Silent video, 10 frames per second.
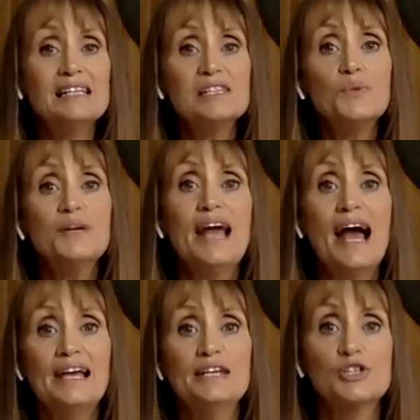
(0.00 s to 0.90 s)
As
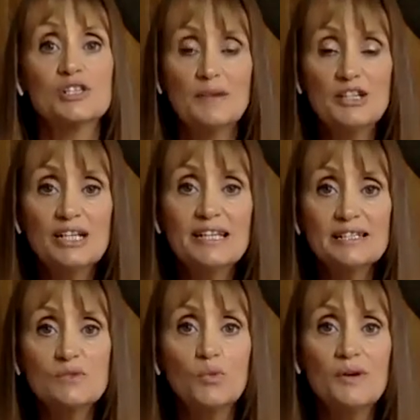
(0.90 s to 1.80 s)
we age,
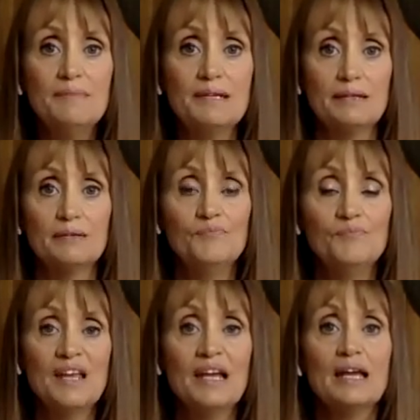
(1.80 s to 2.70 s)
especially as women,
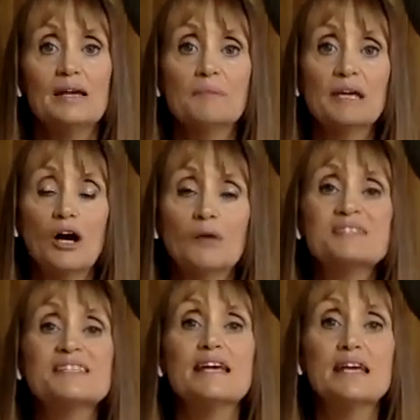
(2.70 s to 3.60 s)
it
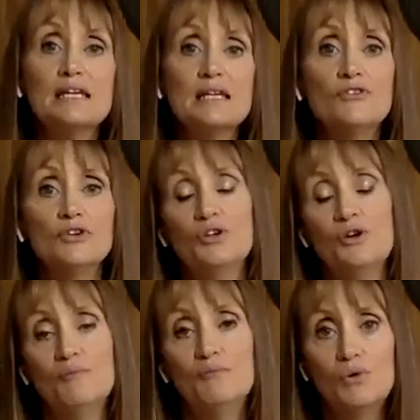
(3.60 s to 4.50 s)
becomes
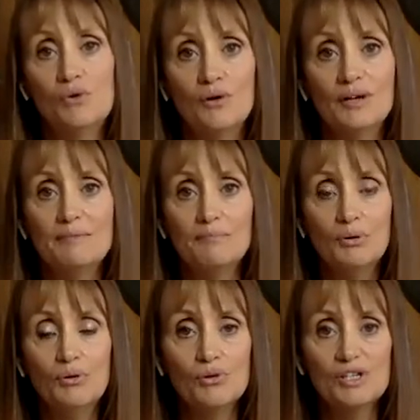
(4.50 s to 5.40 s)
even more
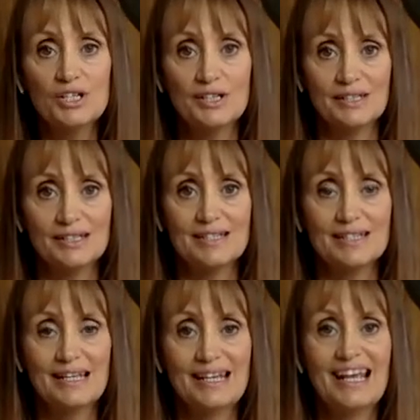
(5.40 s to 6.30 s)
important.
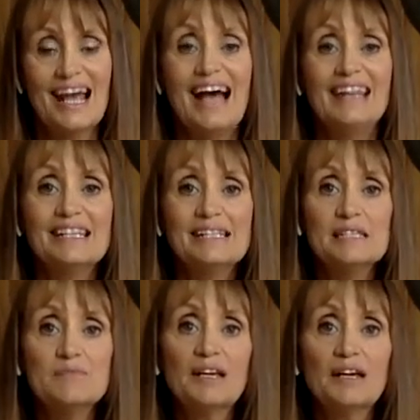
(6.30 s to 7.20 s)
And this
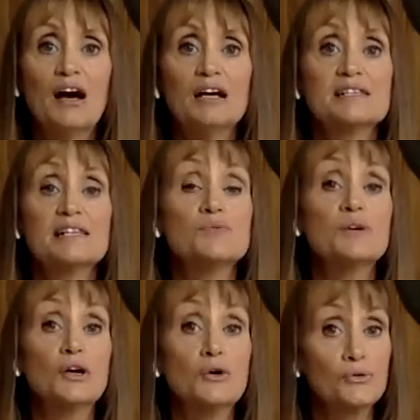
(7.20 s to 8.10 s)
is because as
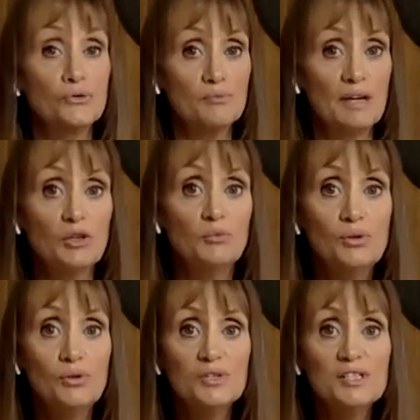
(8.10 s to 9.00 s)
we go through
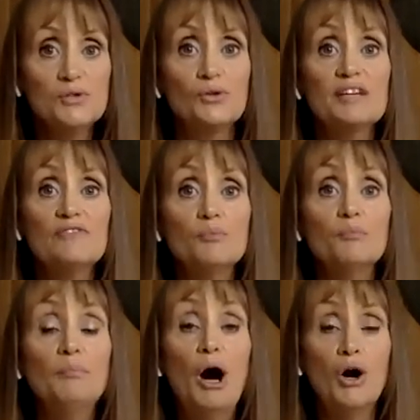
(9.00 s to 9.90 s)
menopause or
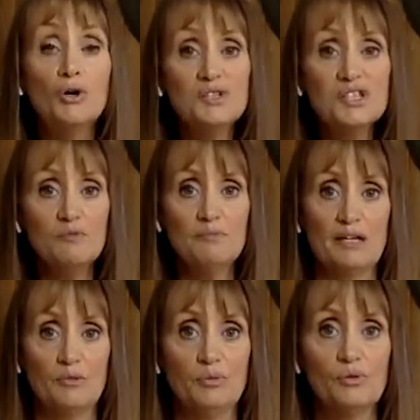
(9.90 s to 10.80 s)
even
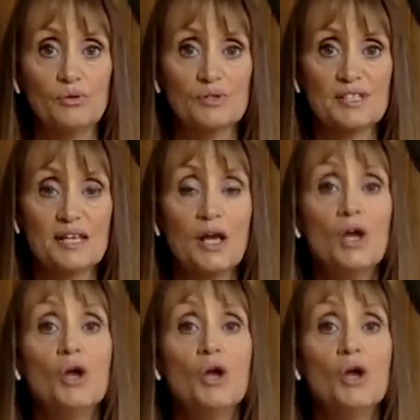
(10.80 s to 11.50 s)
post-menopause,